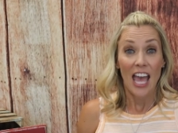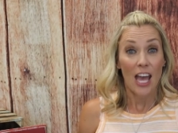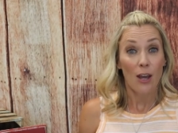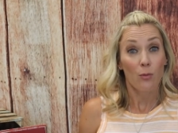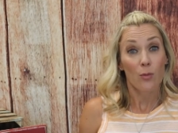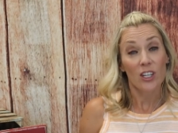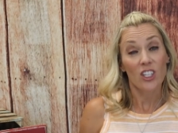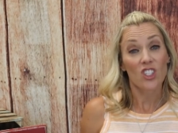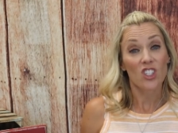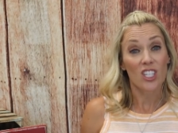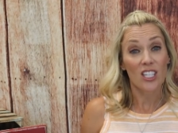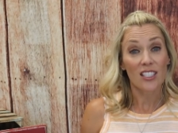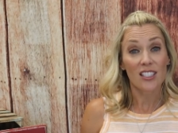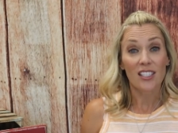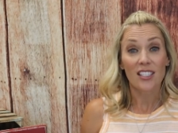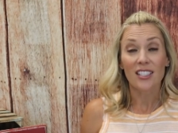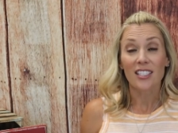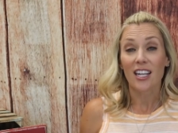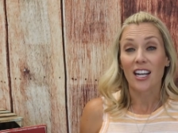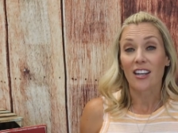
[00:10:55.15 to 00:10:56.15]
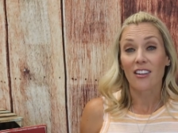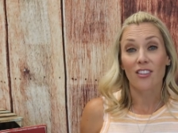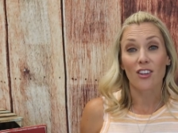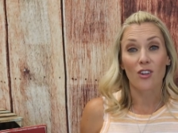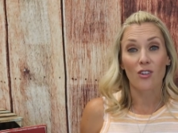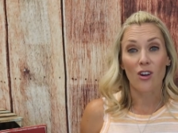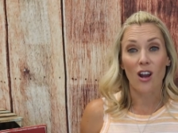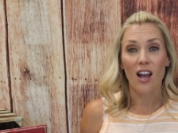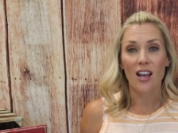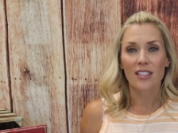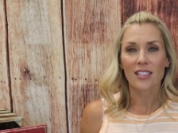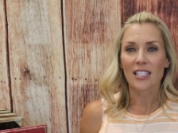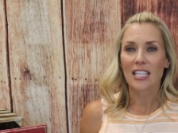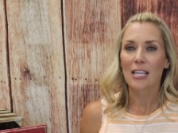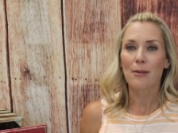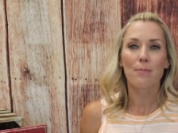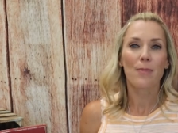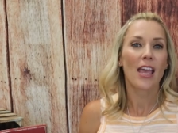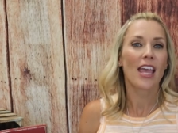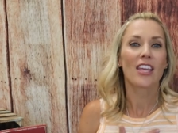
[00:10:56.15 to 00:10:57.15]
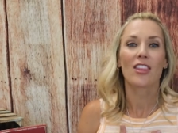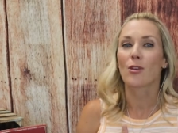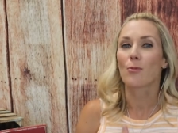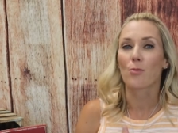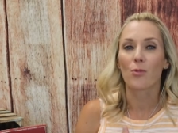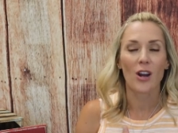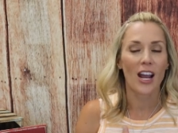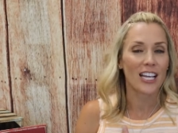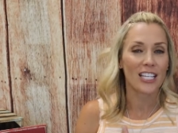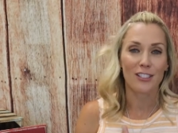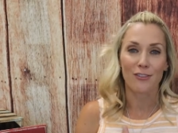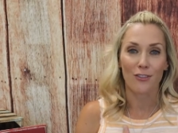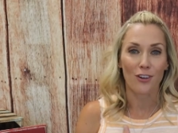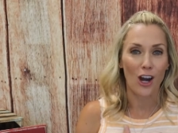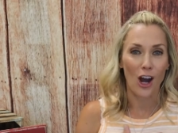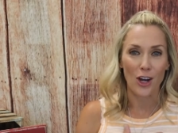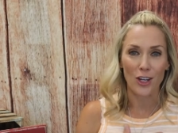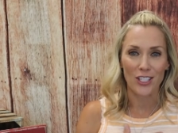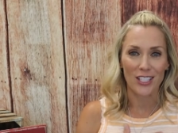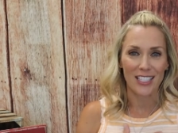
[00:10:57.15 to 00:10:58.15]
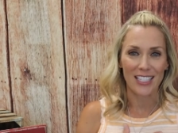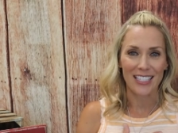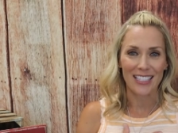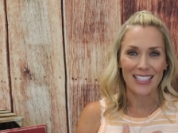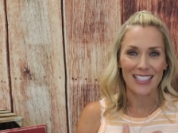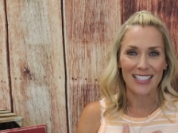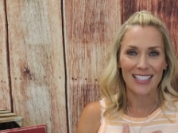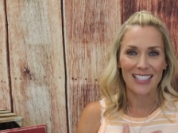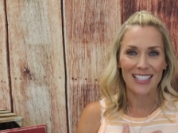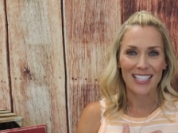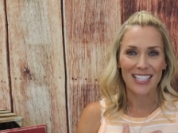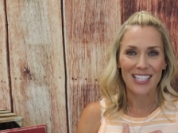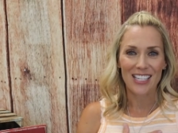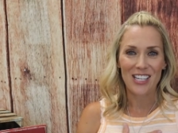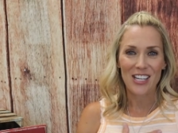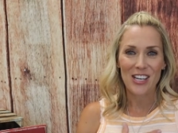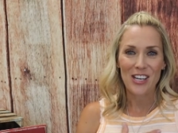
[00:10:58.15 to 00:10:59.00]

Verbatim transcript: And when Jesus died on the cross, He paid the price for our sins.